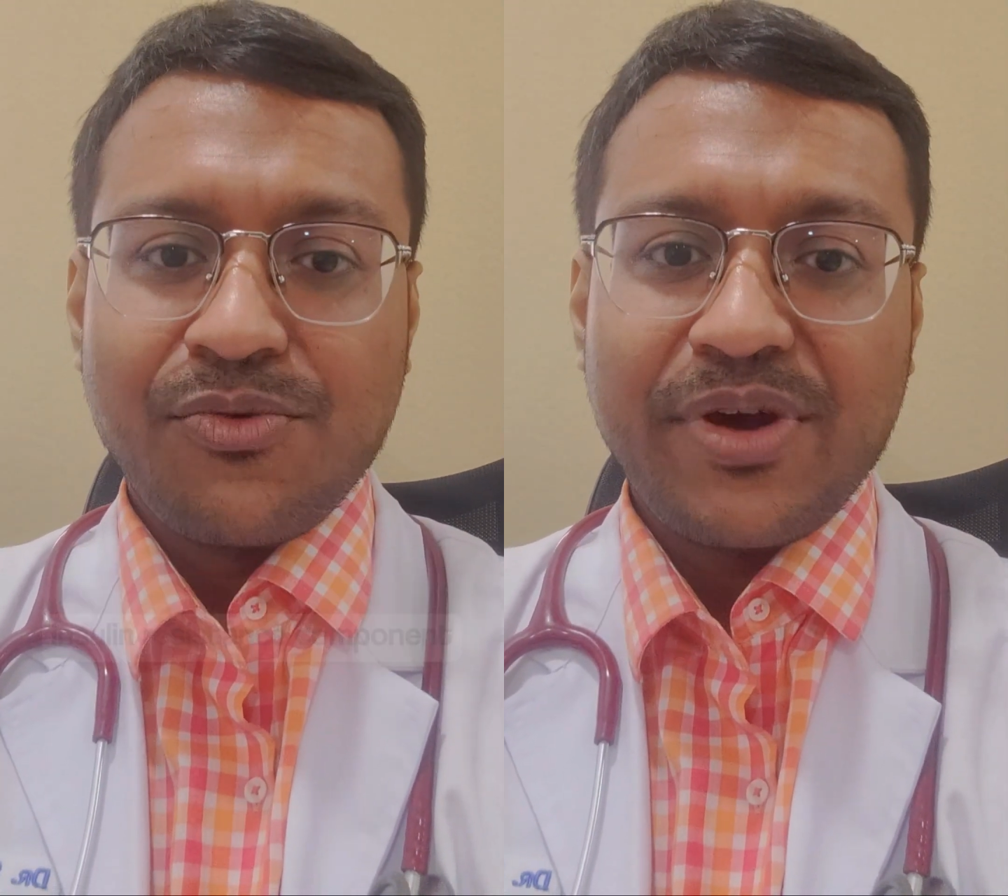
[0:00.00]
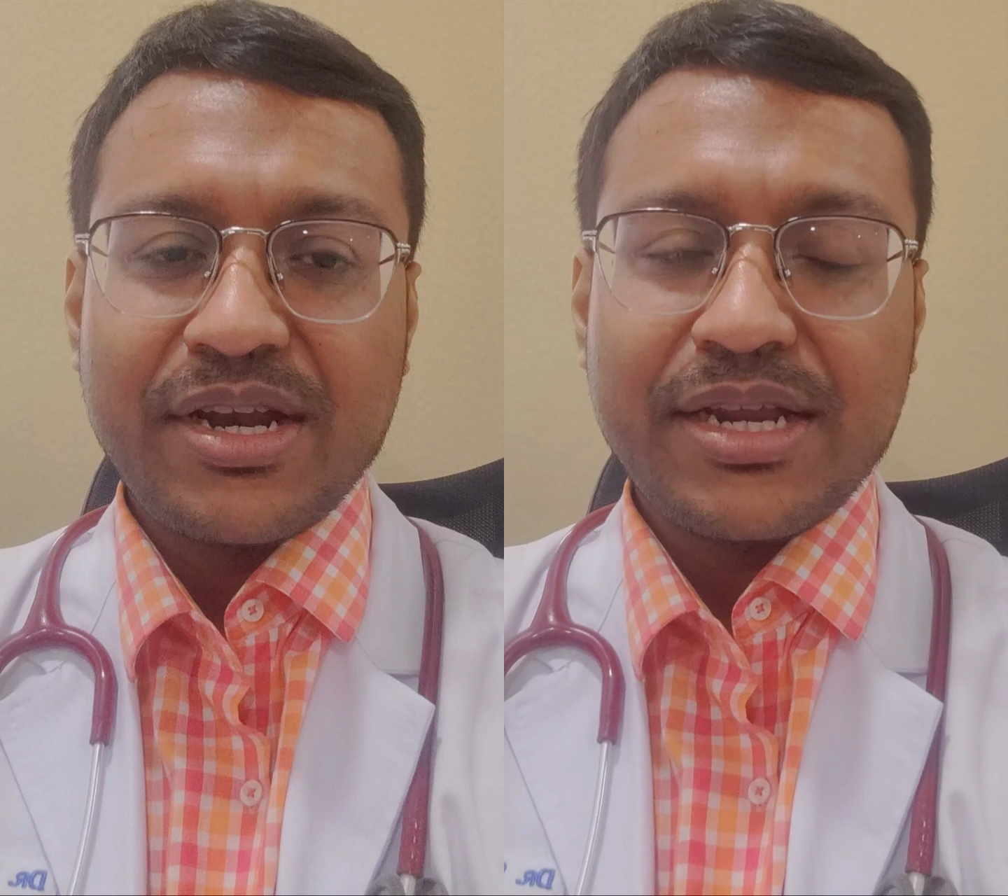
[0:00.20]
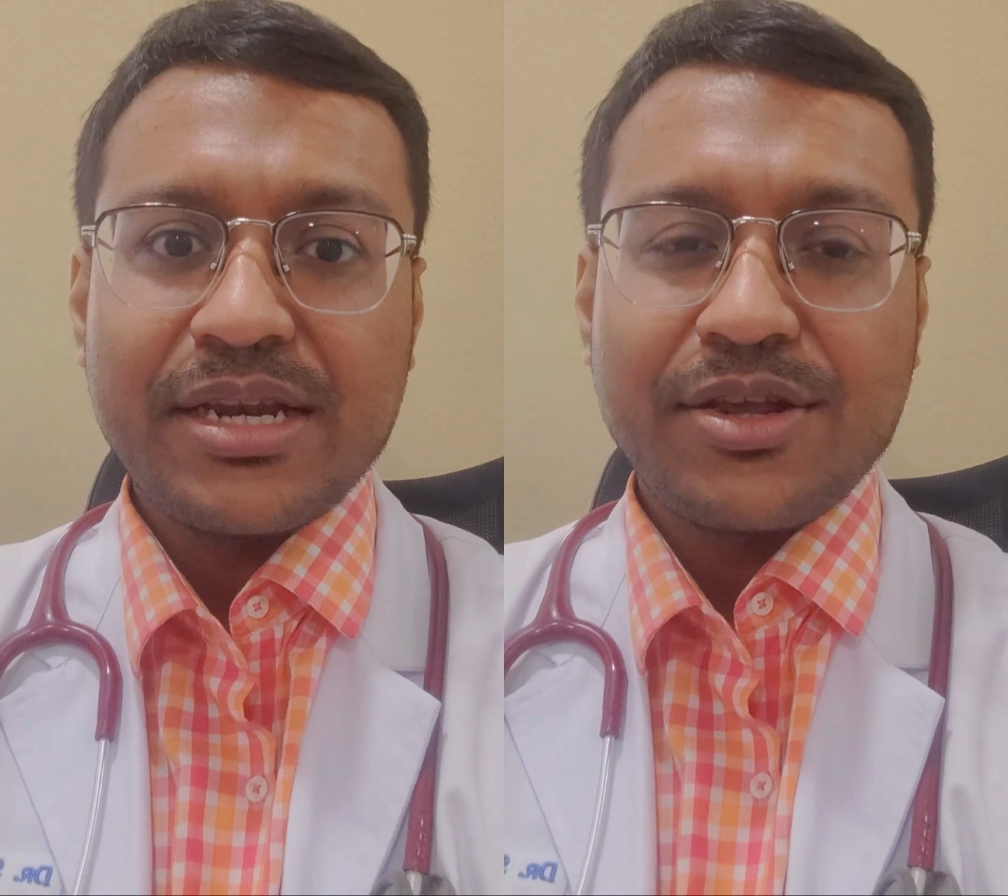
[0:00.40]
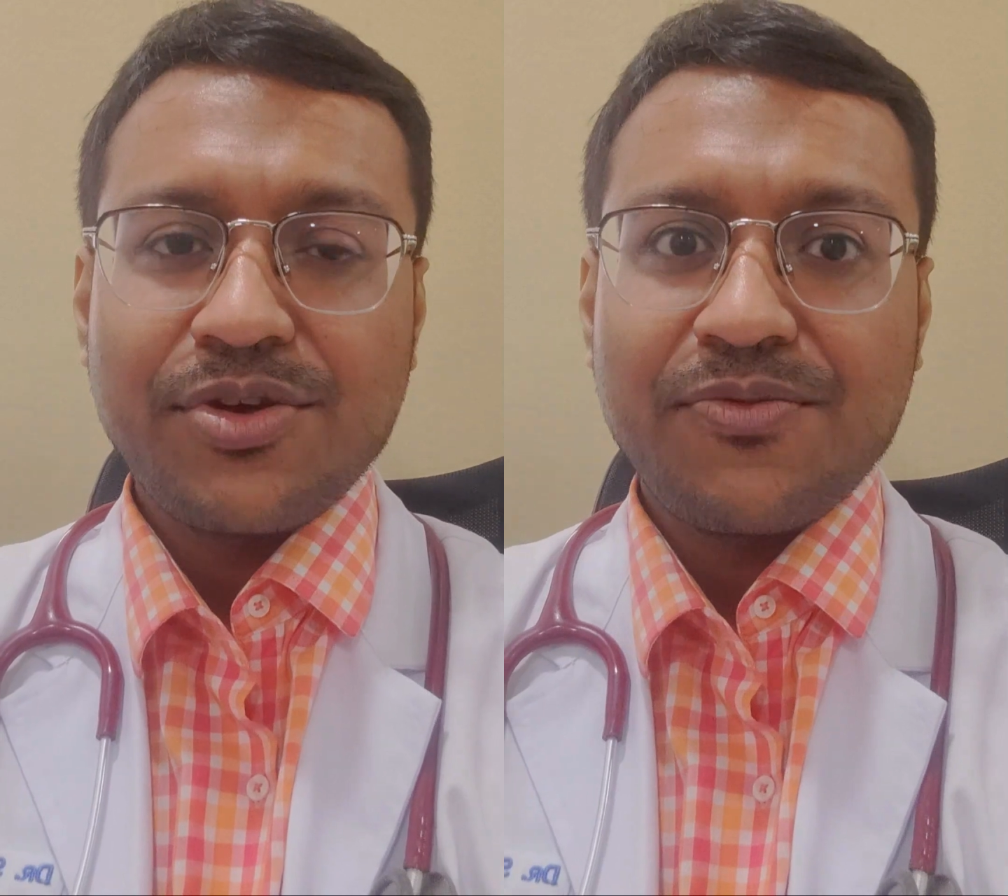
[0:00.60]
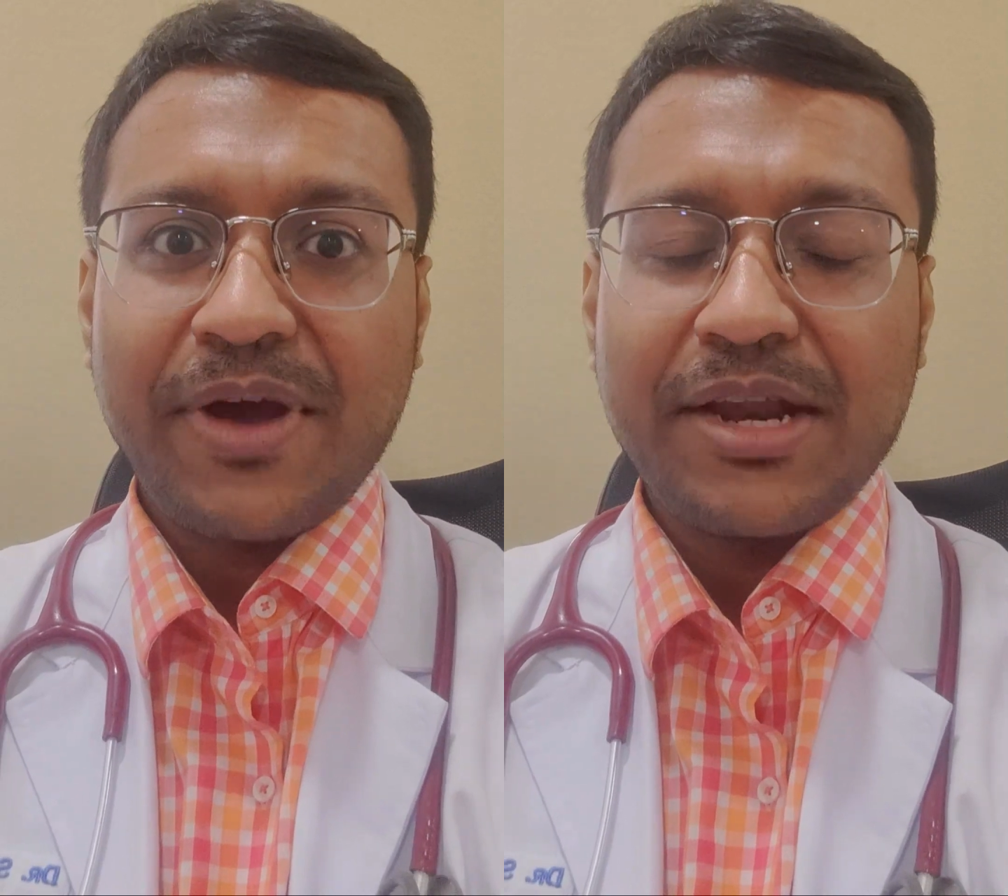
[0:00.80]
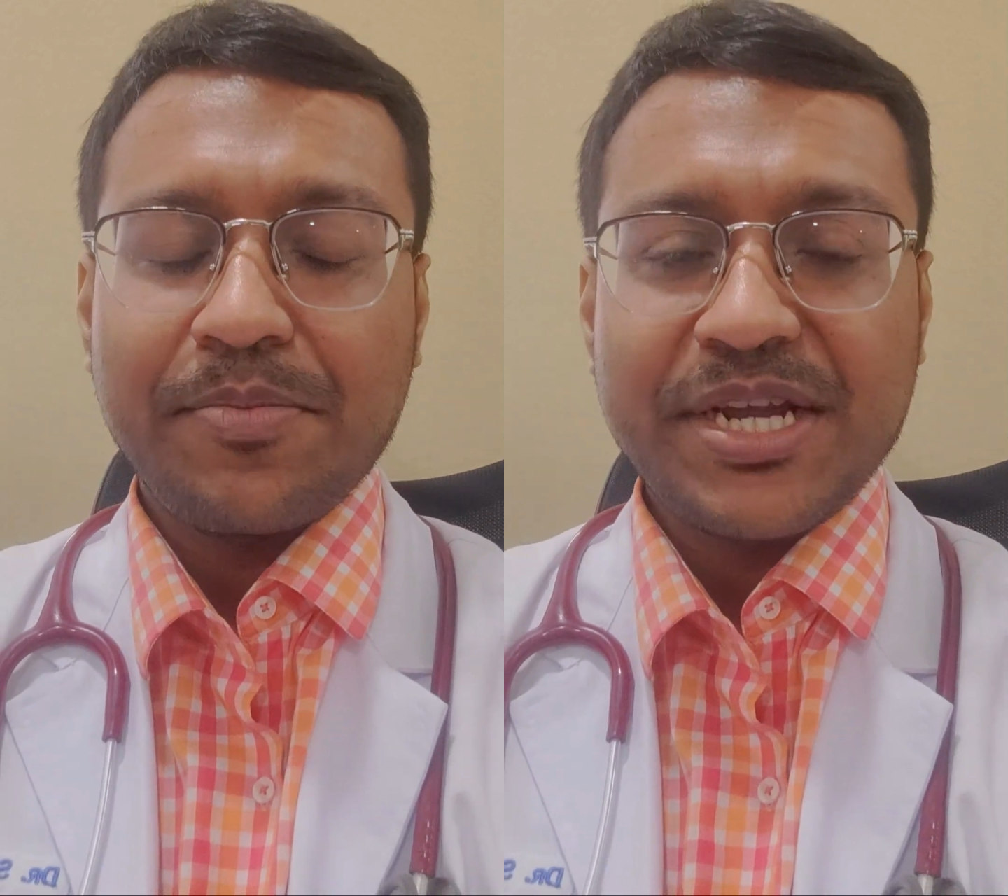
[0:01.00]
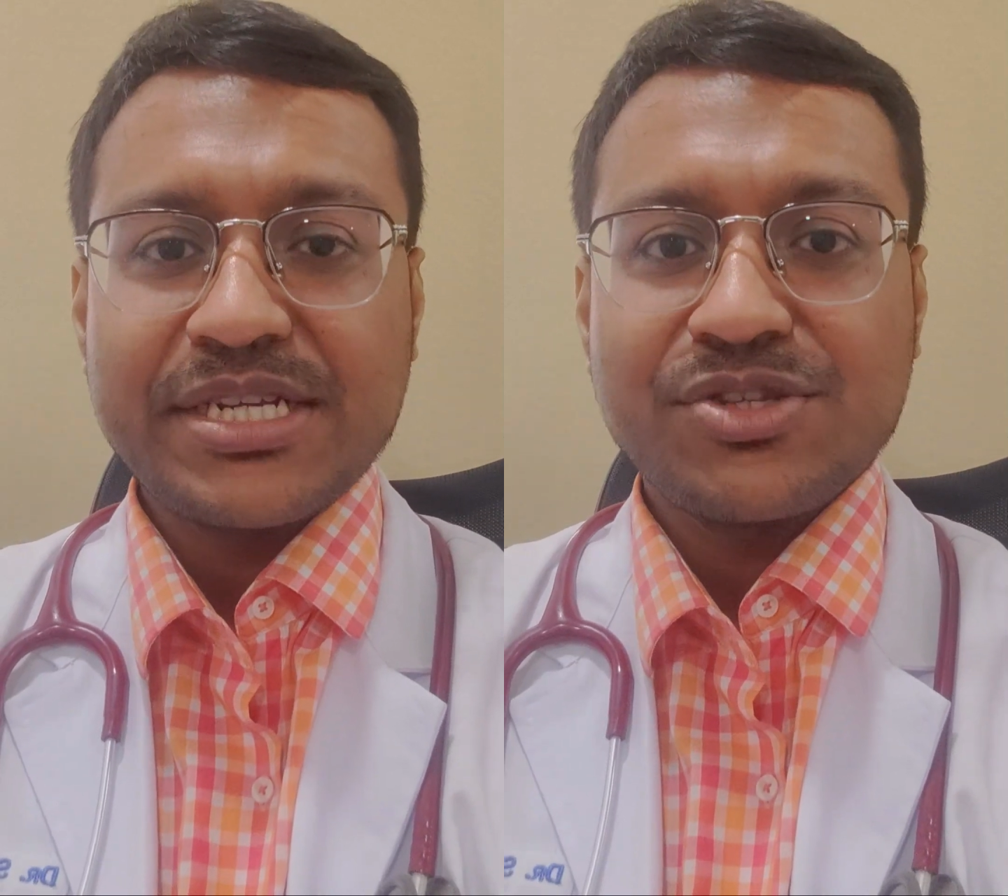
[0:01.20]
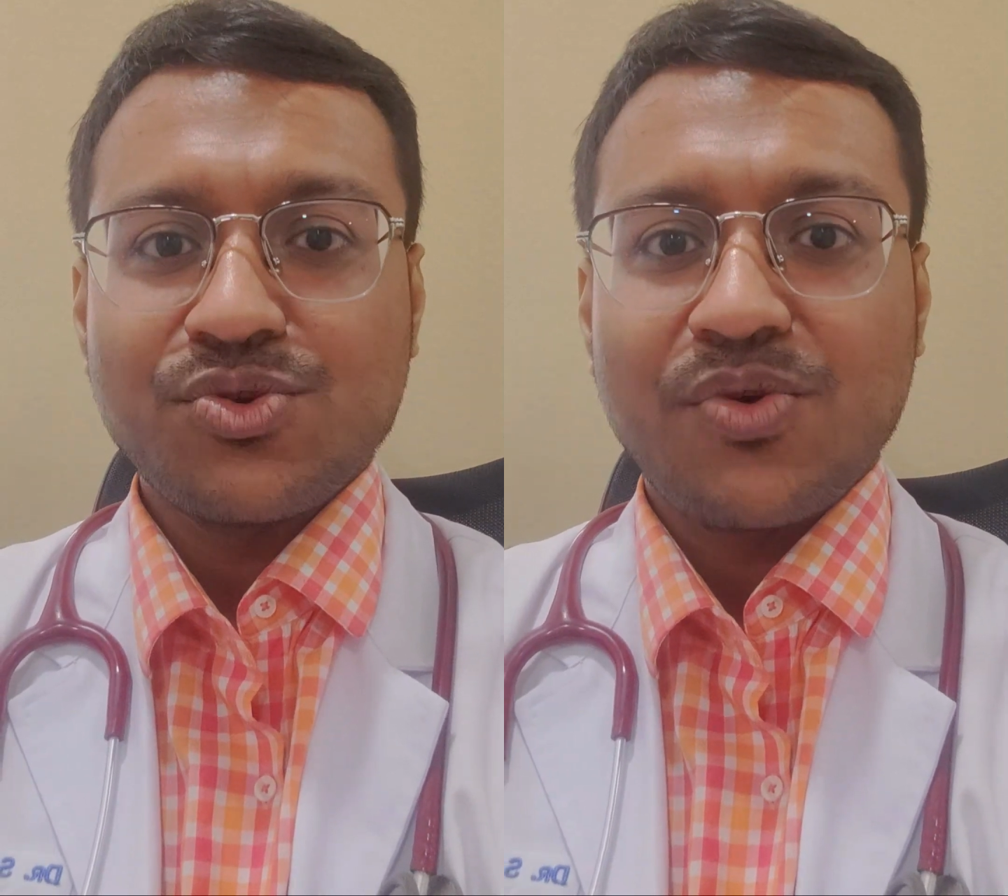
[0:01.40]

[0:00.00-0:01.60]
wherein you will find patients